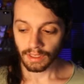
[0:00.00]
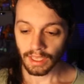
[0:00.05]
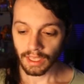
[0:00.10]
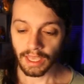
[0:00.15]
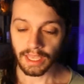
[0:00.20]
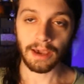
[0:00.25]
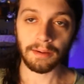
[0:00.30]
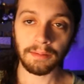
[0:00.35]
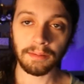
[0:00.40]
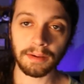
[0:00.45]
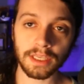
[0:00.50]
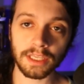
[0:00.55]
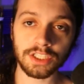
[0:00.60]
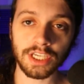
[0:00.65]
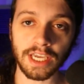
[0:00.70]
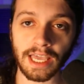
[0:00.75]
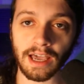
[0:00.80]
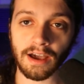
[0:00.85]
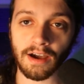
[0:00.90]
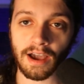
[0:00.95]
And now we can
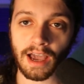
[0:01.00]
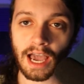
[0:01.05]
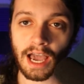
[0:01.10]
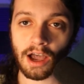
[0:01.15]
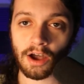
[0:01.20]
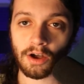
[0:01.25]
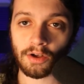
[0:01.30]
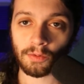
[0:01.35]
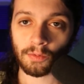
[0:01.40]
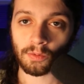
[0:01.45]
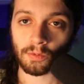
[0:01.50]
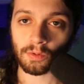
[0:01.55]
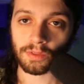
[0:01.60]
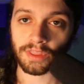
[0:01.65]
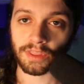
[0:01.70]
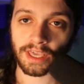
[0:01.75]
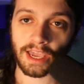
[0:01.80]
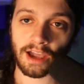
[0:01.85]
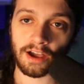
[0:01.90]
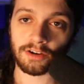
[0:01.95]
check out how
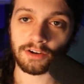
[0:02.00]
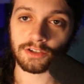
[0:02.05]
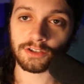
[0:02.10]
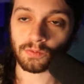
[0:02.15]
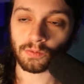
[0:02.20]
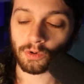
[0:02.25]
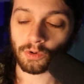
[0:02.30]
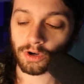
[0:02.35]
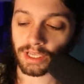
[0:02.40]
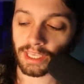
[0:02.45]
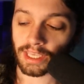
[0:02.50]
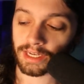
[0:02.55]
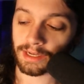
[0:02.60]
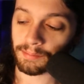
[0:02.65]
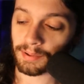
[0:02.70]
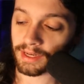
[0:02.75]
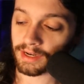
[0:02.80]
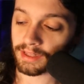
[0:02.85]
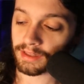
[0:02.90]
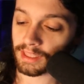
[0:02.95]
the counters work
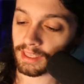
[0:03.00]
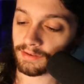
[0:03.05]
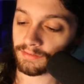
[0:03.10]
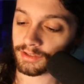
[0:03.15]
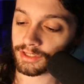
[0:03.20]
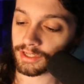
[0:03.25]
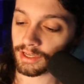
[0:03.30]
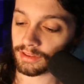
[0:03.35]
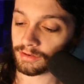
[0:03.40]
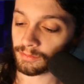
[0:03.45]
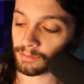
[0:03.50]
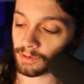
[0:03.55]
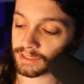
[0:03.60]
independently of each other.